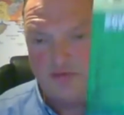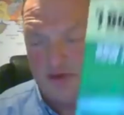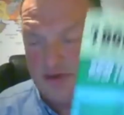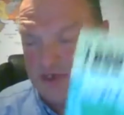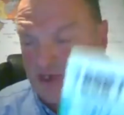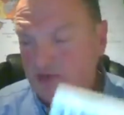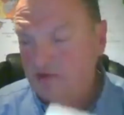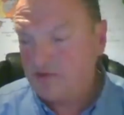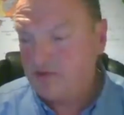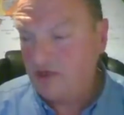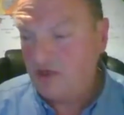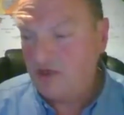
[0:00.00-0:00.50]

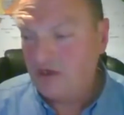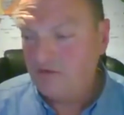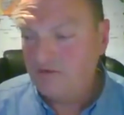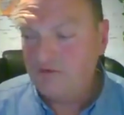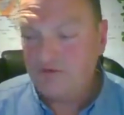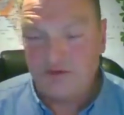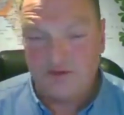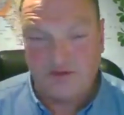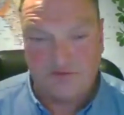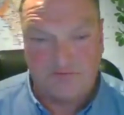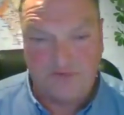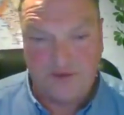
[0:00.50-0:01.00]
alcohol.
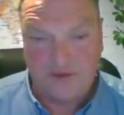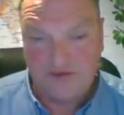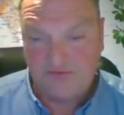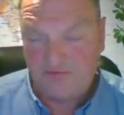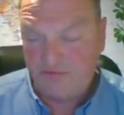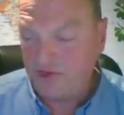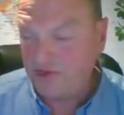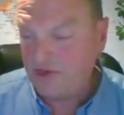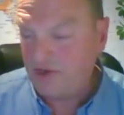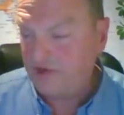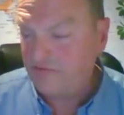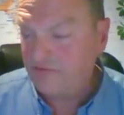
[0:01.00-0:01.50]
It's the first
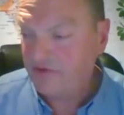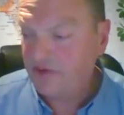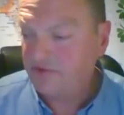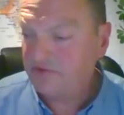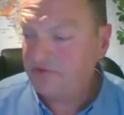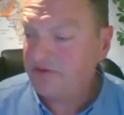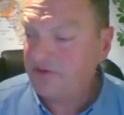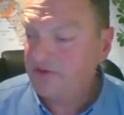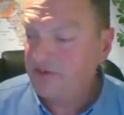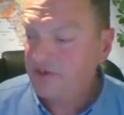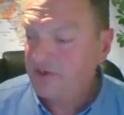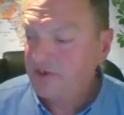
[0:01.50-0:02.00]
book I
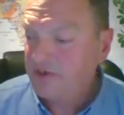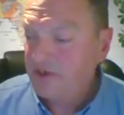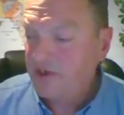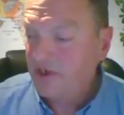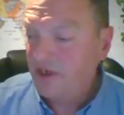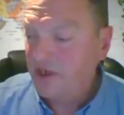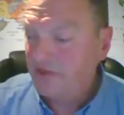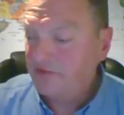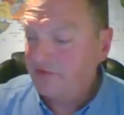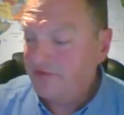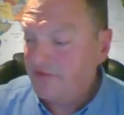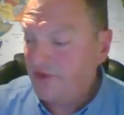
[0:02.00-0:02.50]
wrote
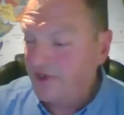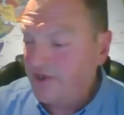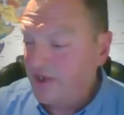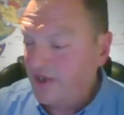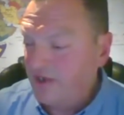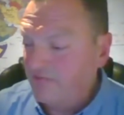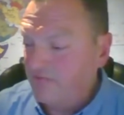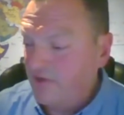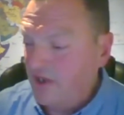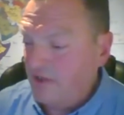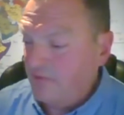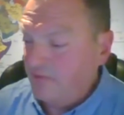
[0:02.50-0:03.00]
after I
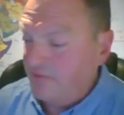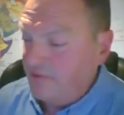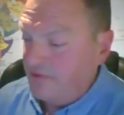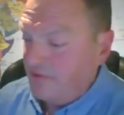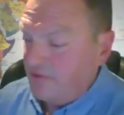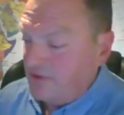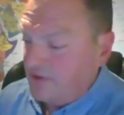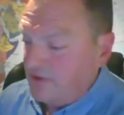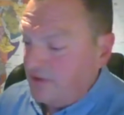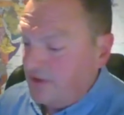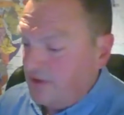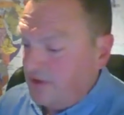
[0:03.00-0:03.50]
gave up.
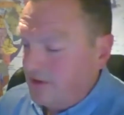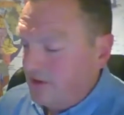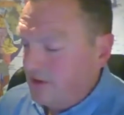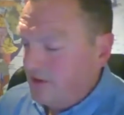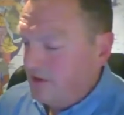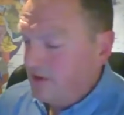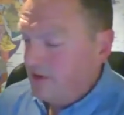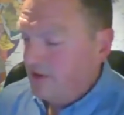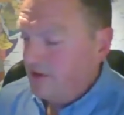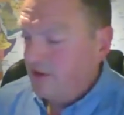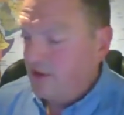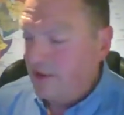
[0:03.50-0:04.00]

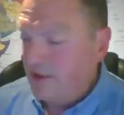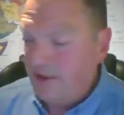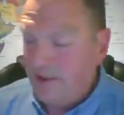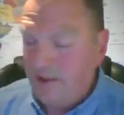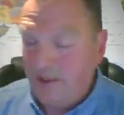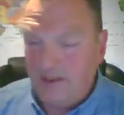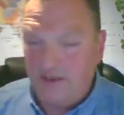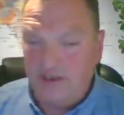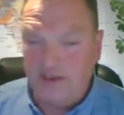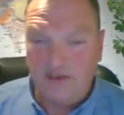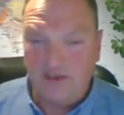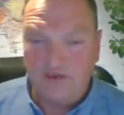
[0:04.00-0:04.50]

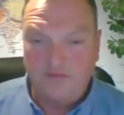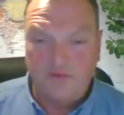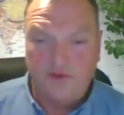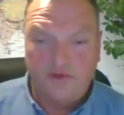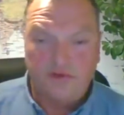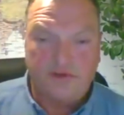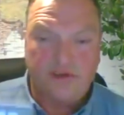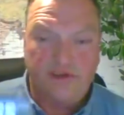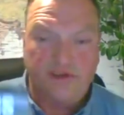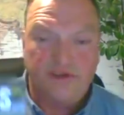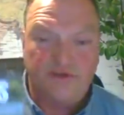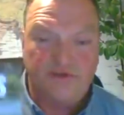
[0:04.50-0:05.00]
And the other
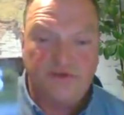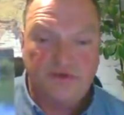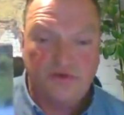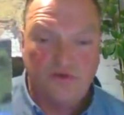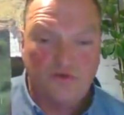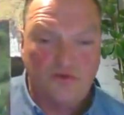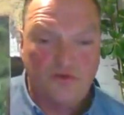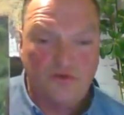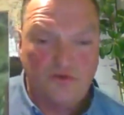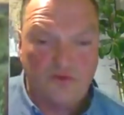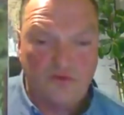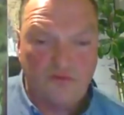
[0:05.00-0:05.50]
book is
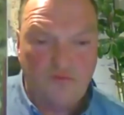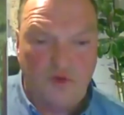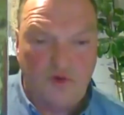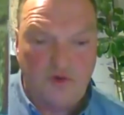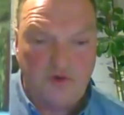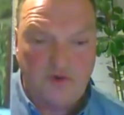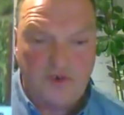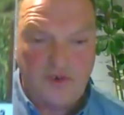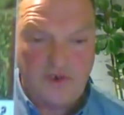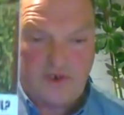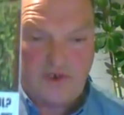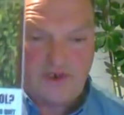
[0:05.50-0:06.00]
called
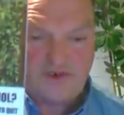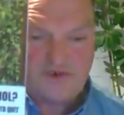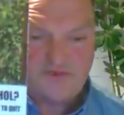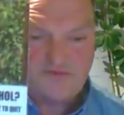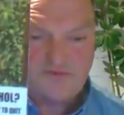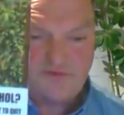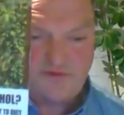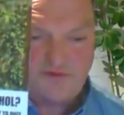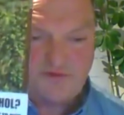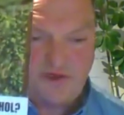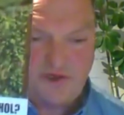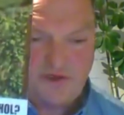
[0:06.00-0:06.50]
One Less
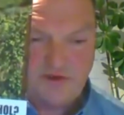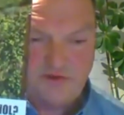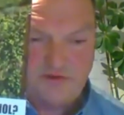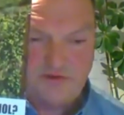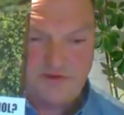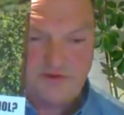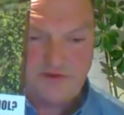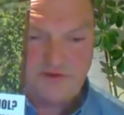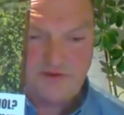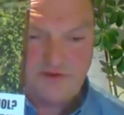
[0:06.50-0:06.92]
for the Road,